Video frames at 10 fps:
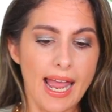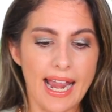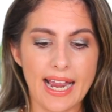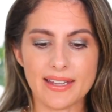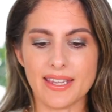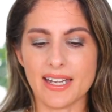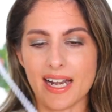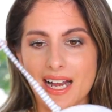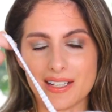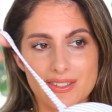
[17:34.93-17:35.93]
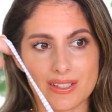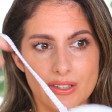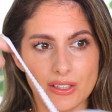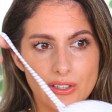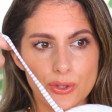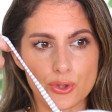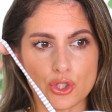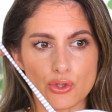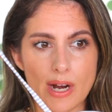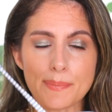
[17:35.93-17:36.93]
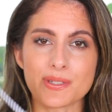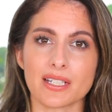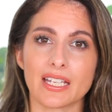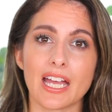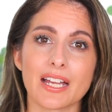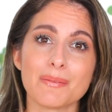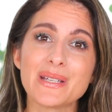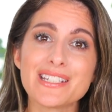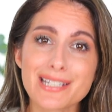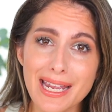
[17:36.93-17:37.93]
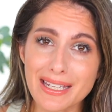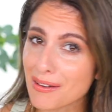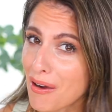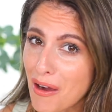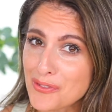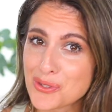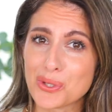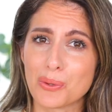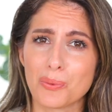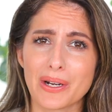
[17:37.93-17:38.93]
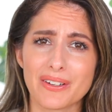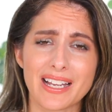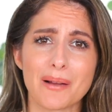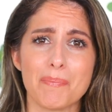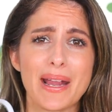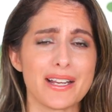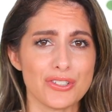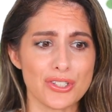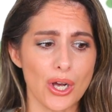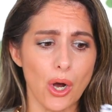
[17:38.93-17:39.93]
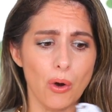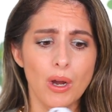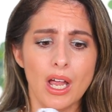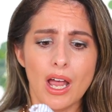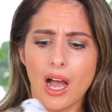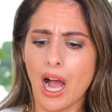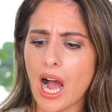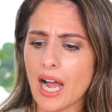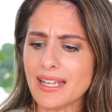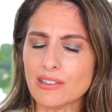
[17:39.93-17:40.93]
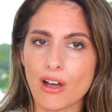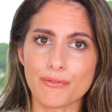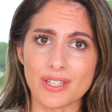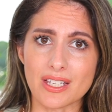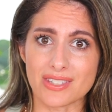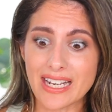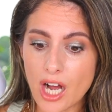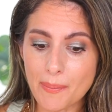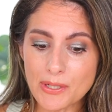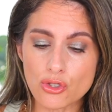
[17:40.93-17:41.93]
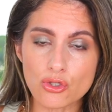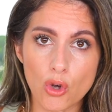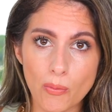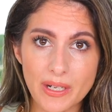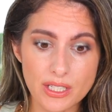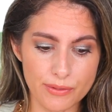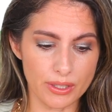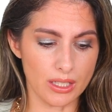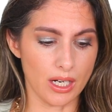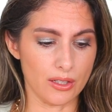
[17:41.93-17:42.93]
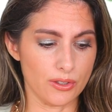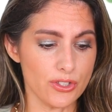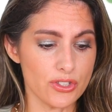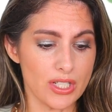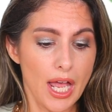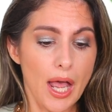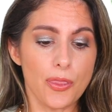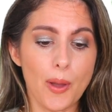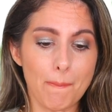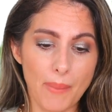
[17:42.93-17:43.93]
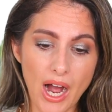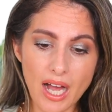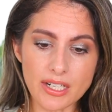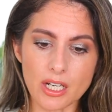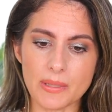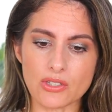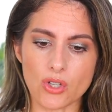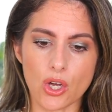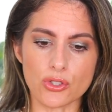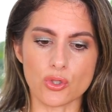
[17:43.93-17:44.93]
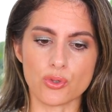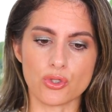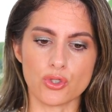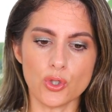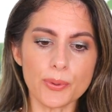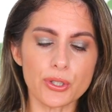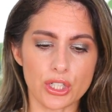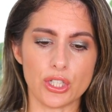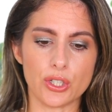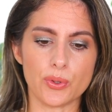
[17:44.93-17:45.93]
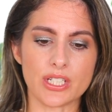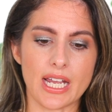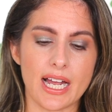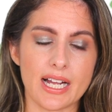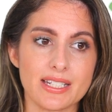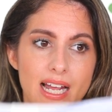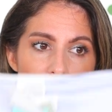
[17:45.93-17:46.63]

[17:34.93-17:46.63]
and then it has the little straps that can be taken off so you could wear it like a bandeau. I love these. They come in so many different colors. The bottom is also super cute and I